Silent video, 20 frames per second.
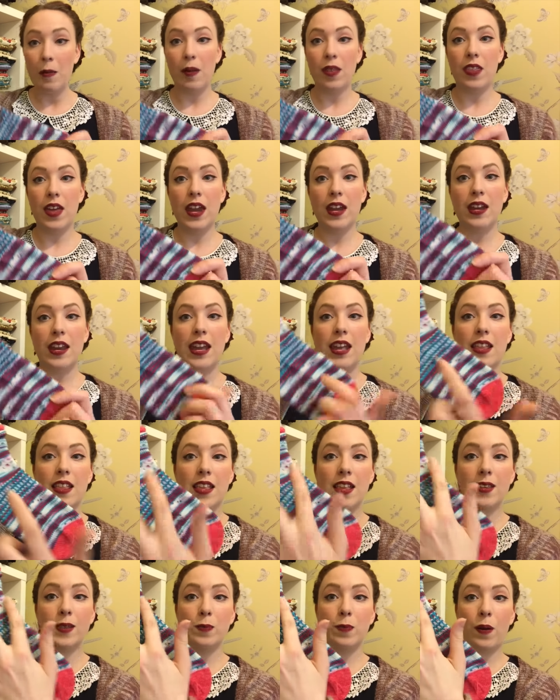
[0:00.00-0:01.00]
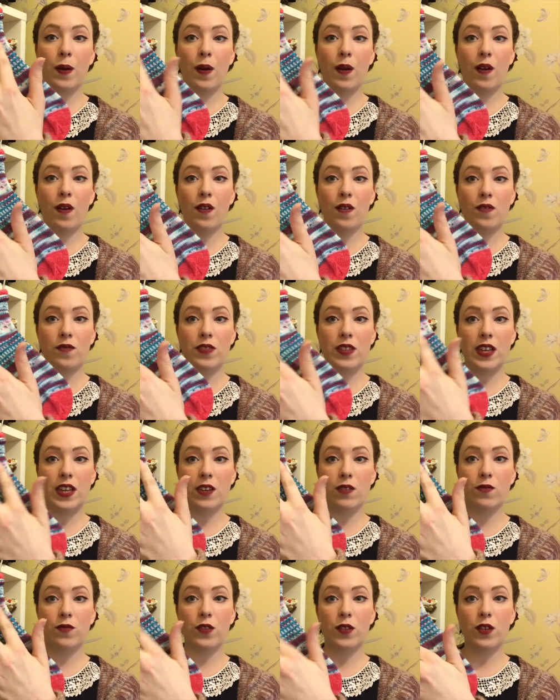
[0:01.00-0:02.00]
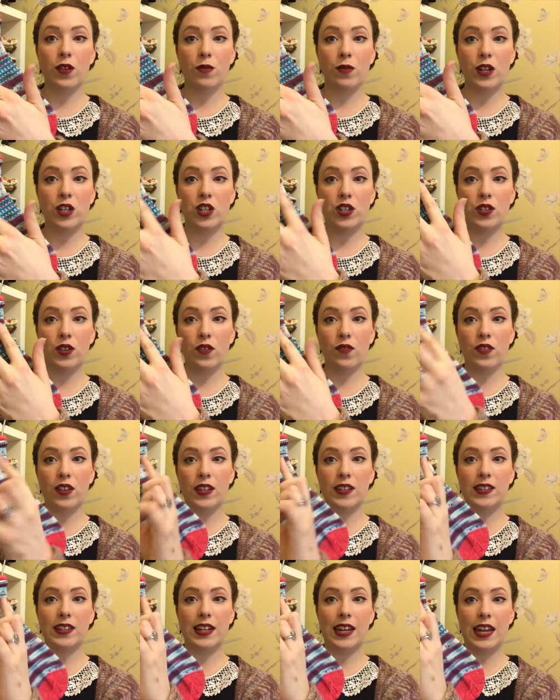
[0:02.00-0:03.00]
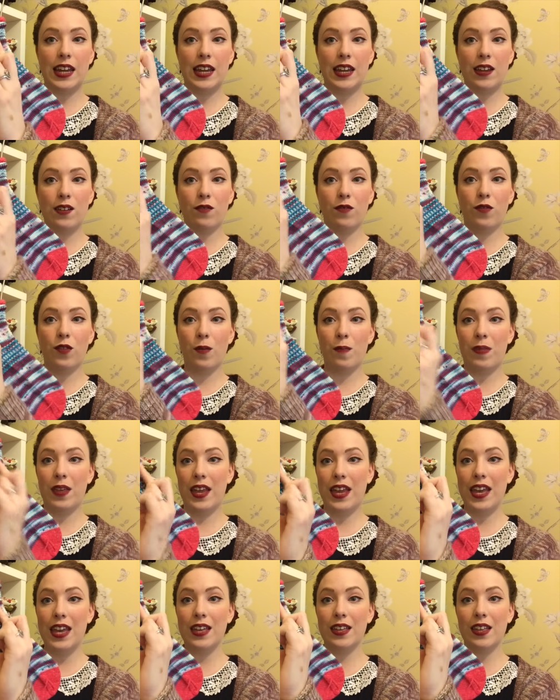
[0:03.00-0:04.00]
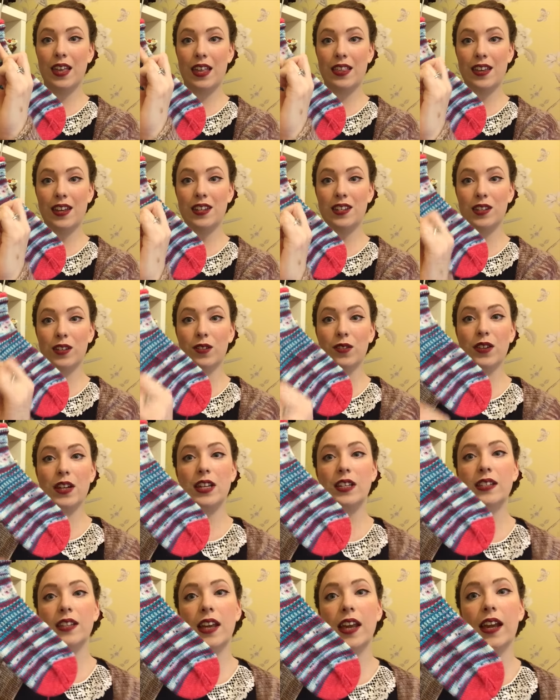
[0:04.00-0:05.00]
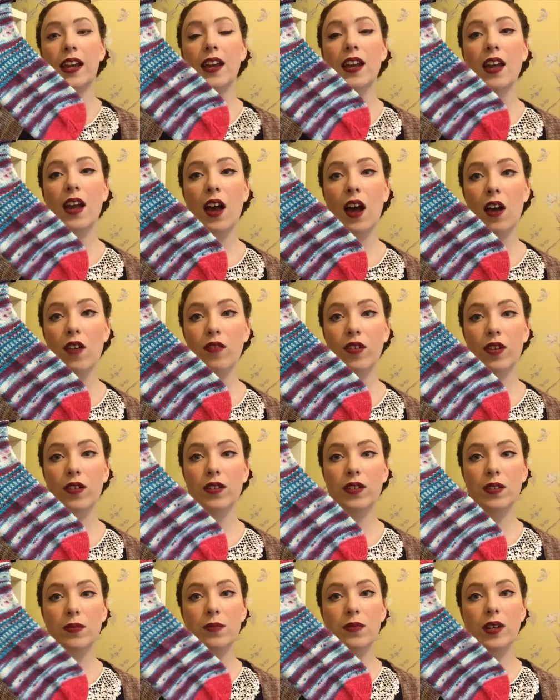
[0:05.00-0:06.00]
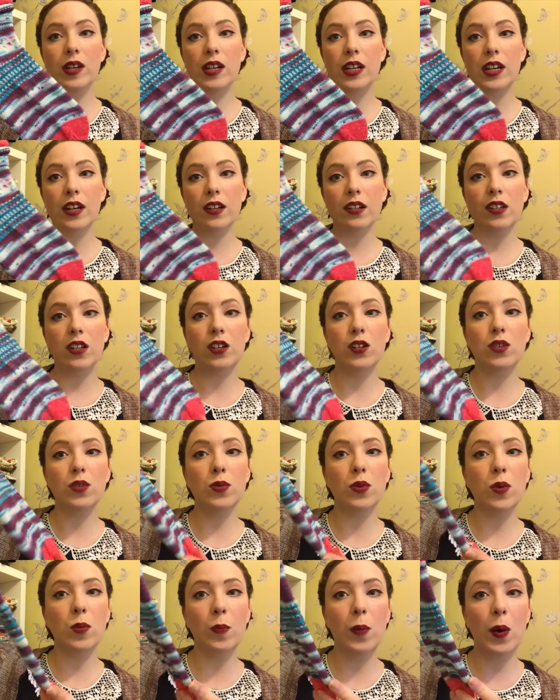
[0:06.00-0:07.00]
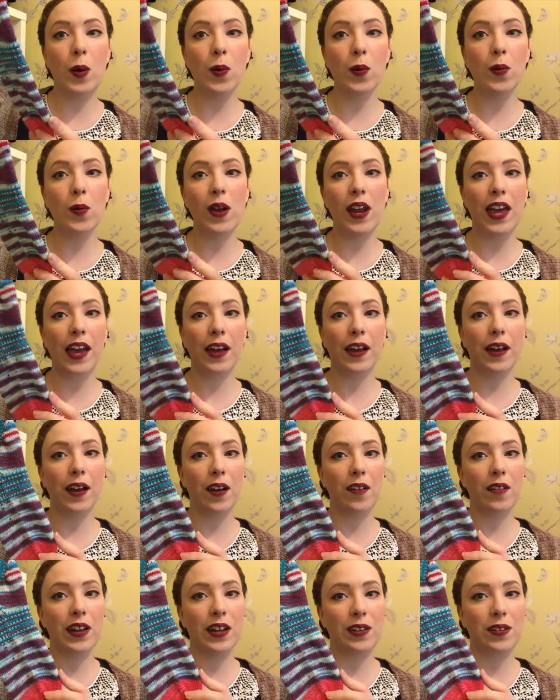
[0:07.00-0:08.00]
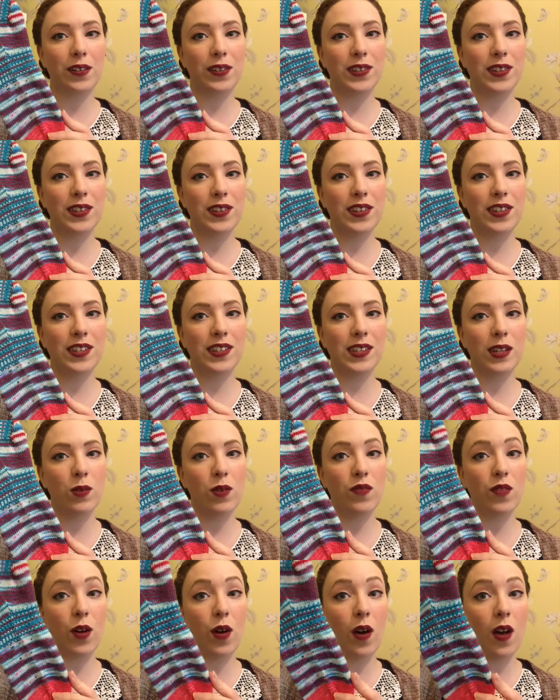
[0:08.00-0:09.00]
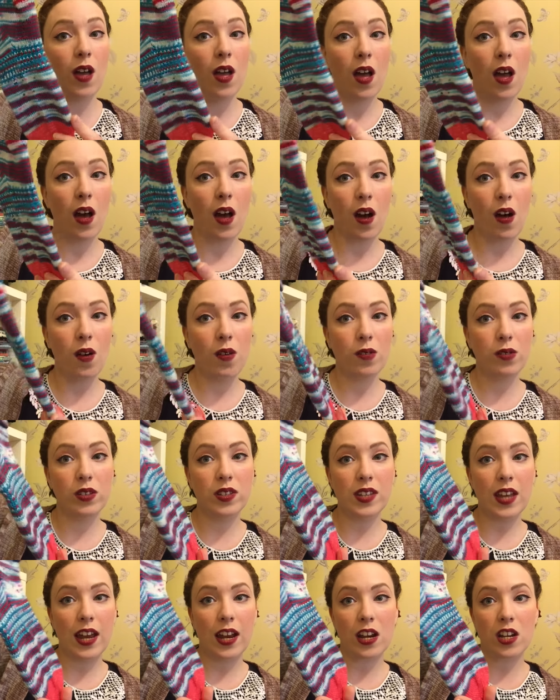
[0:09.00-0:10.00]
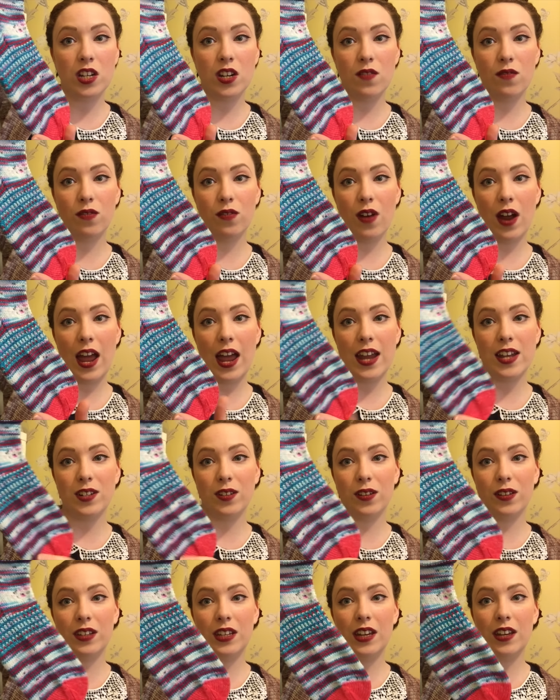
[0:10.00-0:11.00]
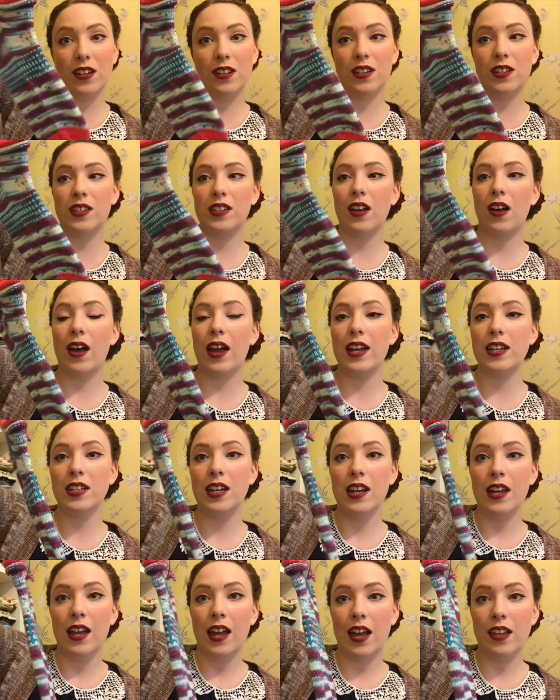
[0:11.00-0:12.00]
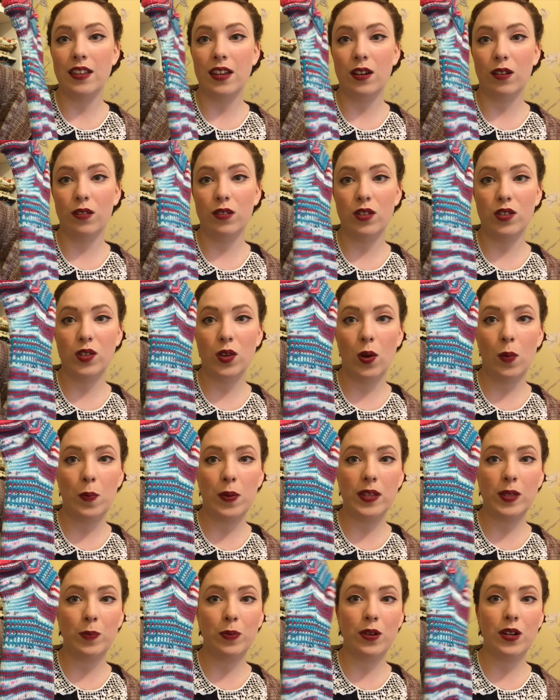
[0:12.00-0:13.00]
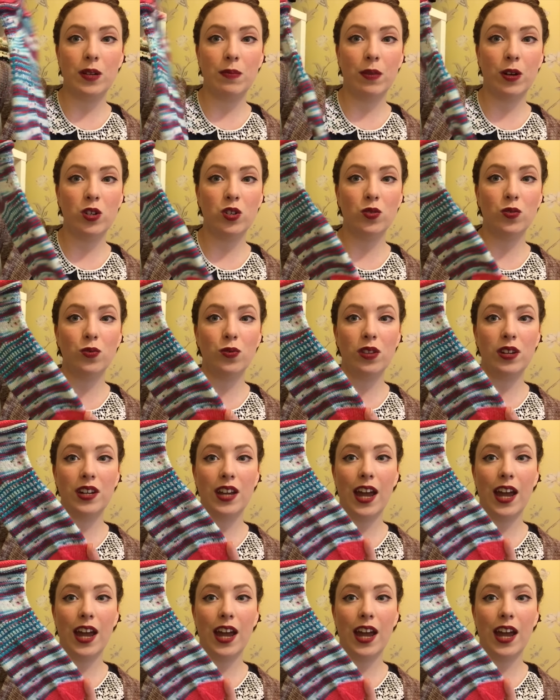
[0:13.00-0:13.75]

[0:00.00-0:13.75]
But then in this part of the foot, which is obviously from the heel and then decreasing, I've got some really unusual pooling going on. So you can see we've got a whole section of red on the underside. And then on the top, it's pretty much all the